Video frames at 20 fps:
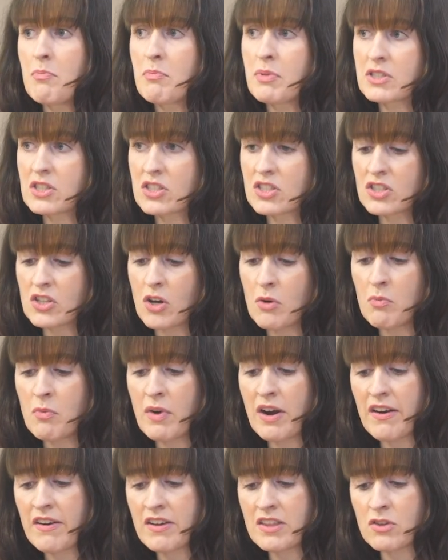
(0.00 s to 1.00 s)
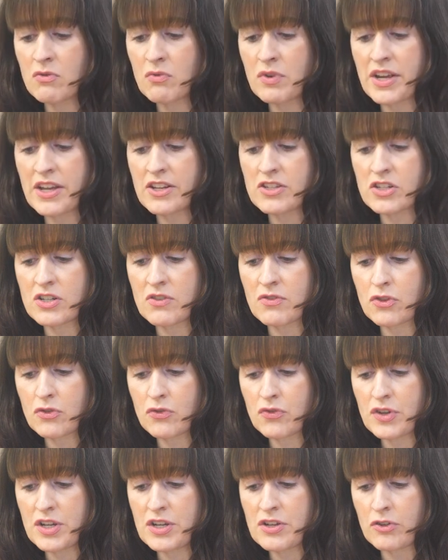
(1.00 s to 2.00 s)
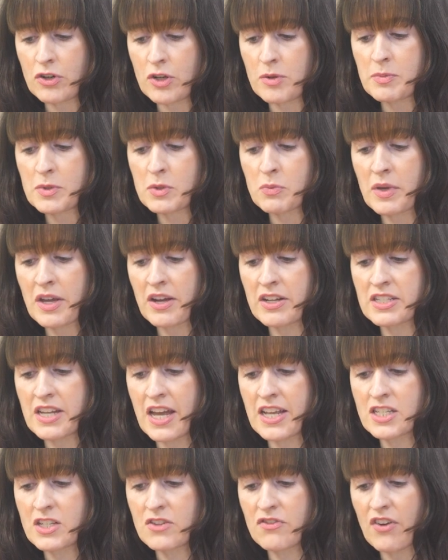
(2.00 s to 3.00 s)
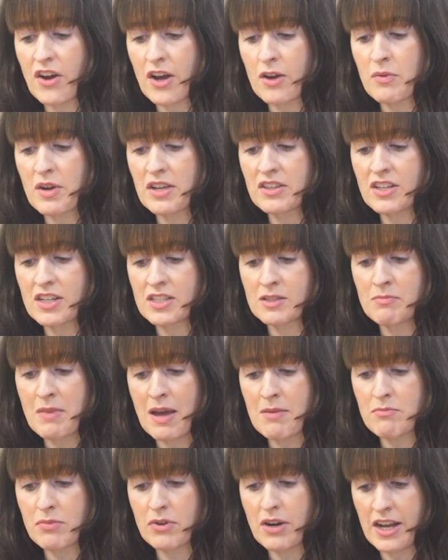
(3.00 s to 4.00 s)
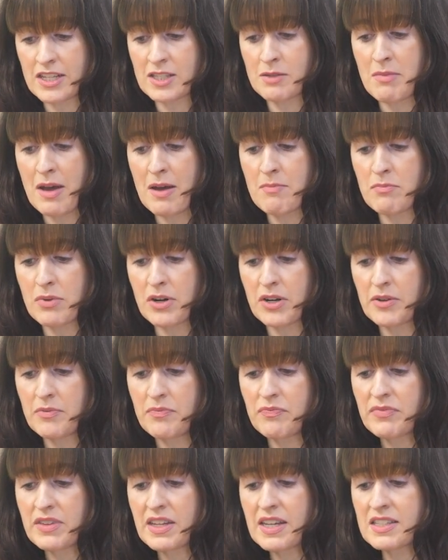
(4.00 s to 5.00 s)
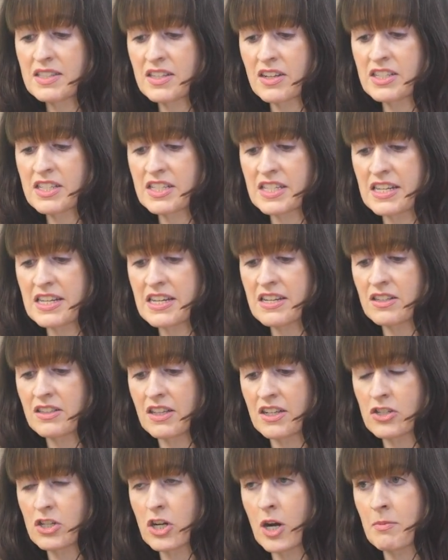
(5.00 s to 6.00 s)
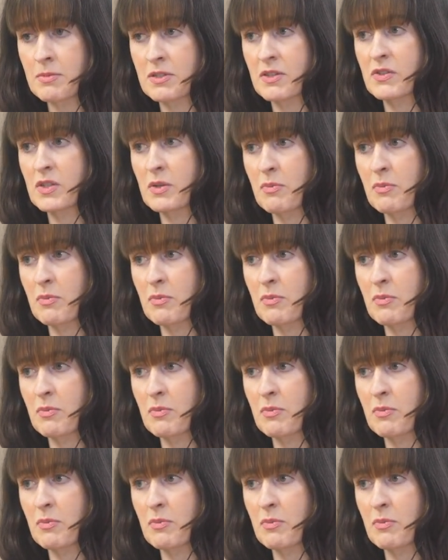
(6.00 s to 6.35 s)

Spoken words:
But somewhere in the region of 3 groups we identify with as a member is ideal in terms of